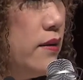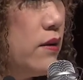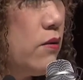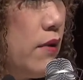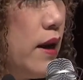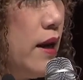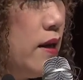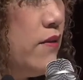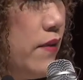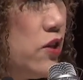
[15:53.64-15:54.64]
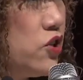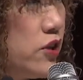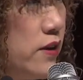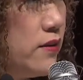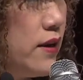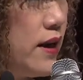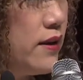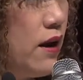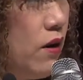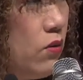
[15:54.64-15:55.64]
the great innovation,
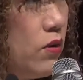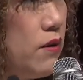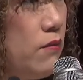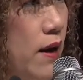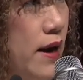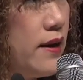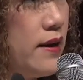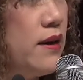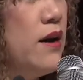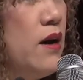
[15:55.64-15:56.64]
and not only writing